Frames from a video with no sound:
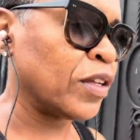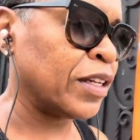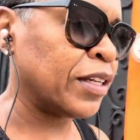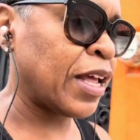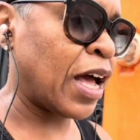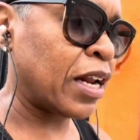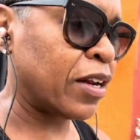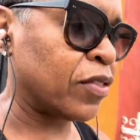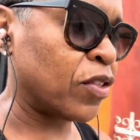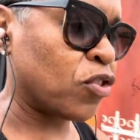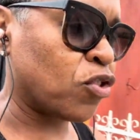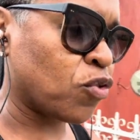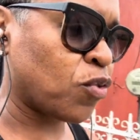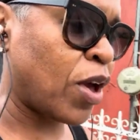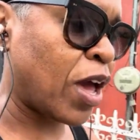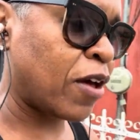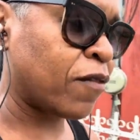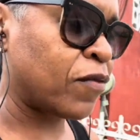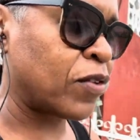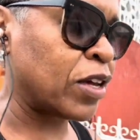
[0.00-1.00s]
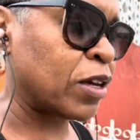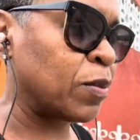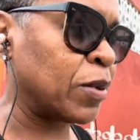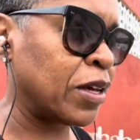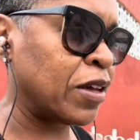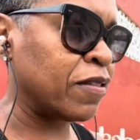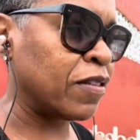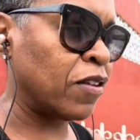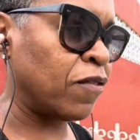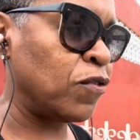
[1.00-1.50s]
a lot of the traffic
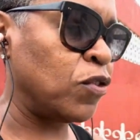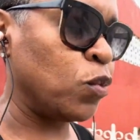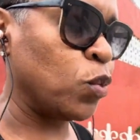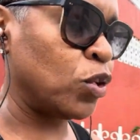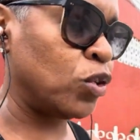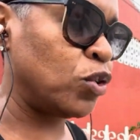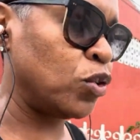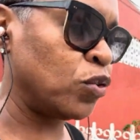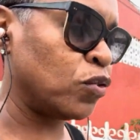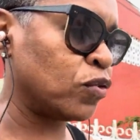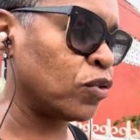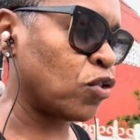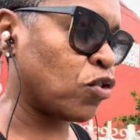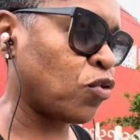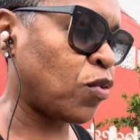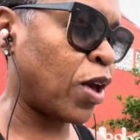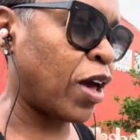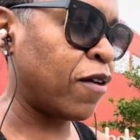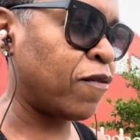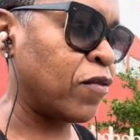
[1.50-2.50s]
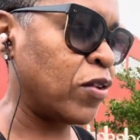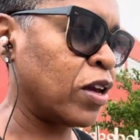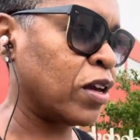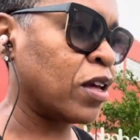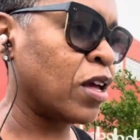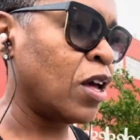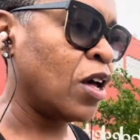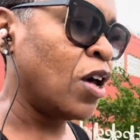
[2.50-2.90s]
because if you reduce the traffic,